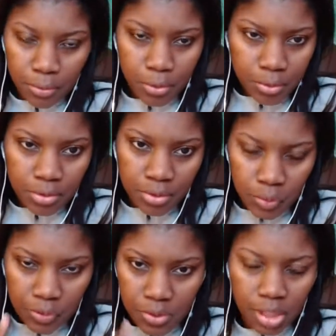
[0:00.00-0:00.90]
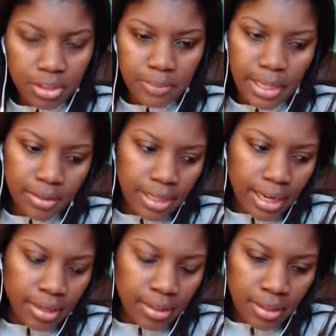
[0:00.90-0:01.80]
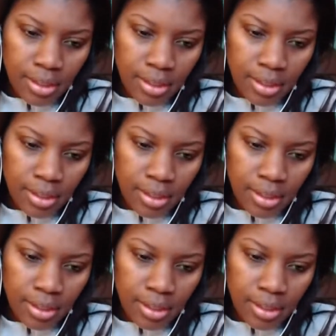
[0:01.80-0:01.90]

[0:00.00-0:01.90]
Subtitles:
fruit. We've talked about that.